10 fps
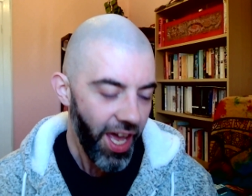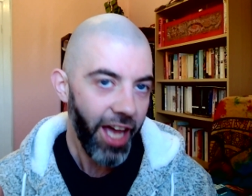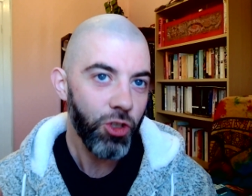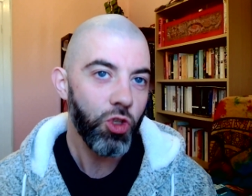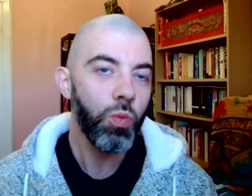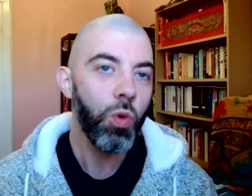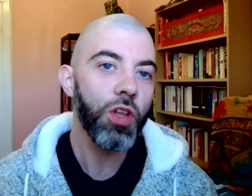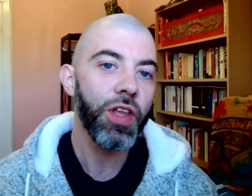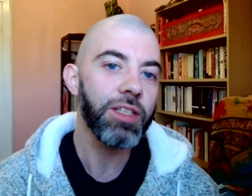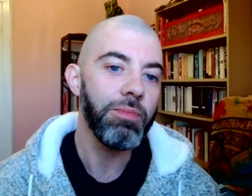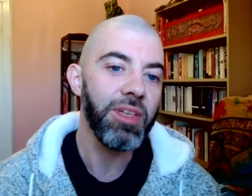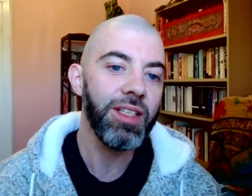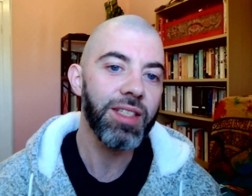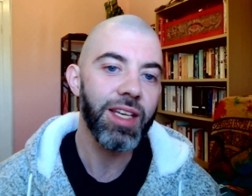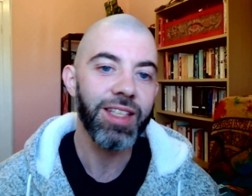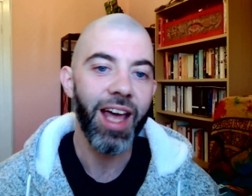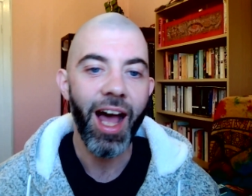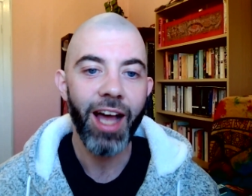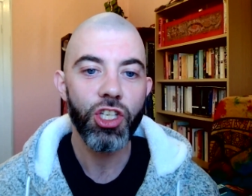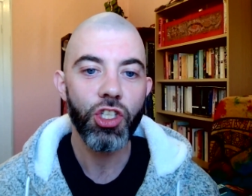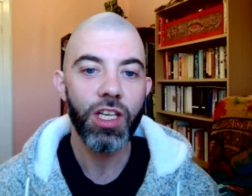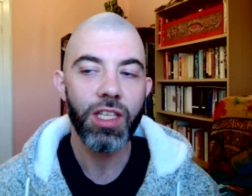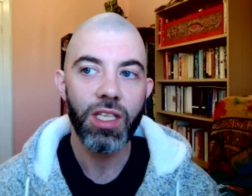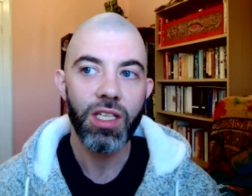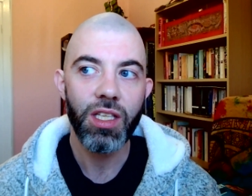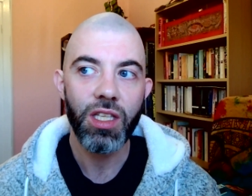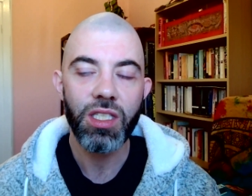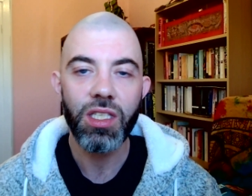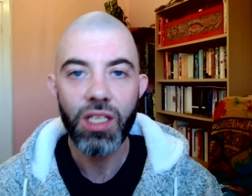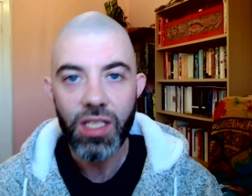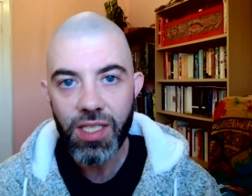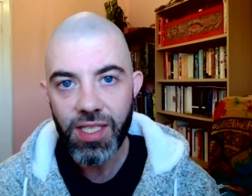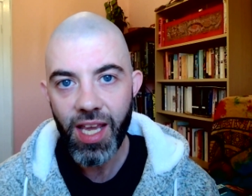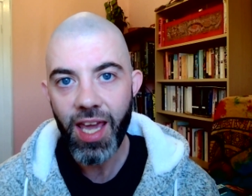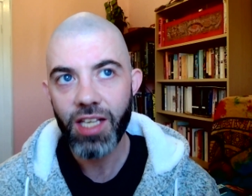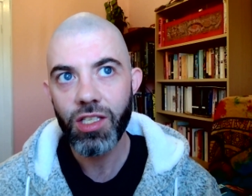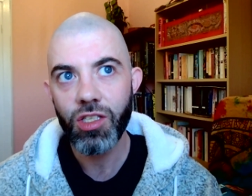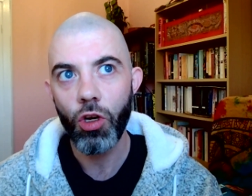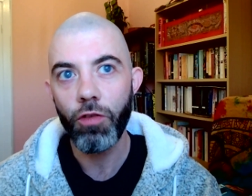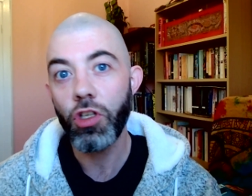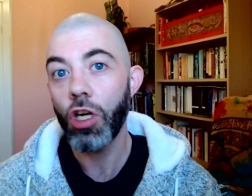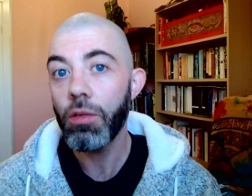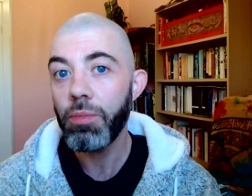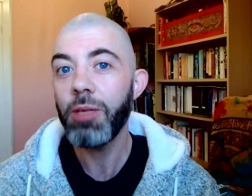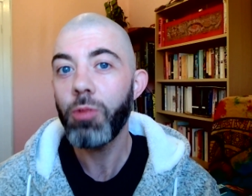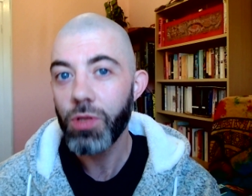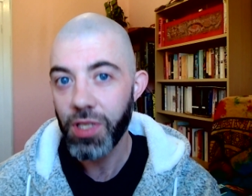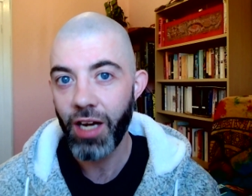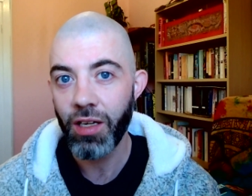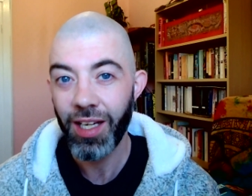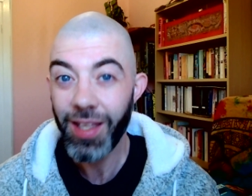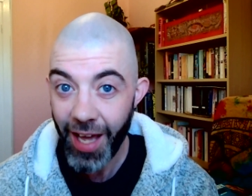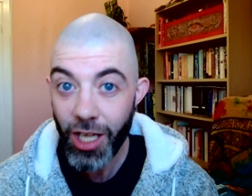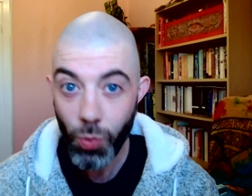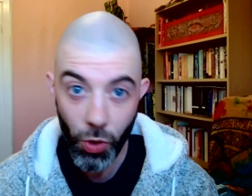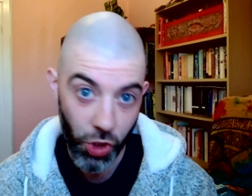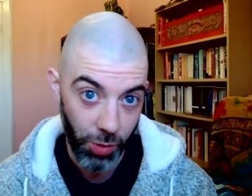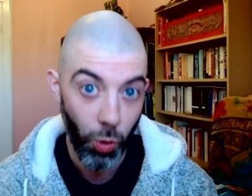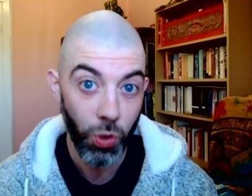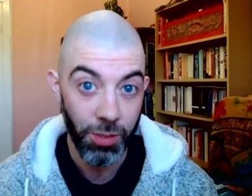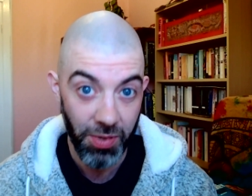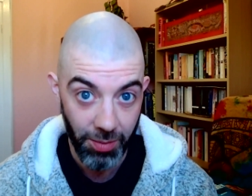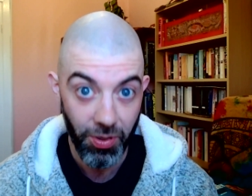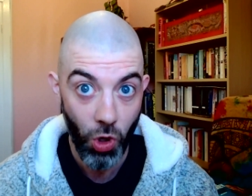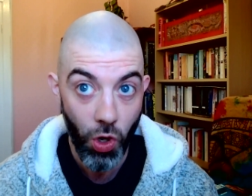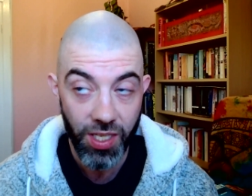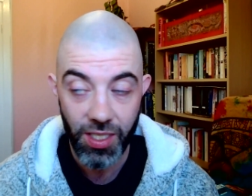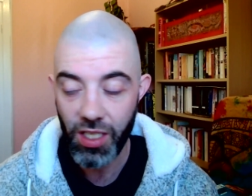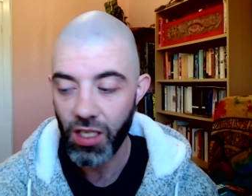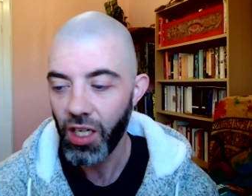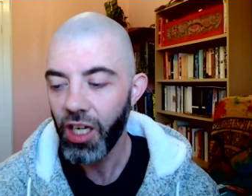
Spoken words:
And so what this means is that actually the success of young people's learning, and that's what's supposed to be the priority here,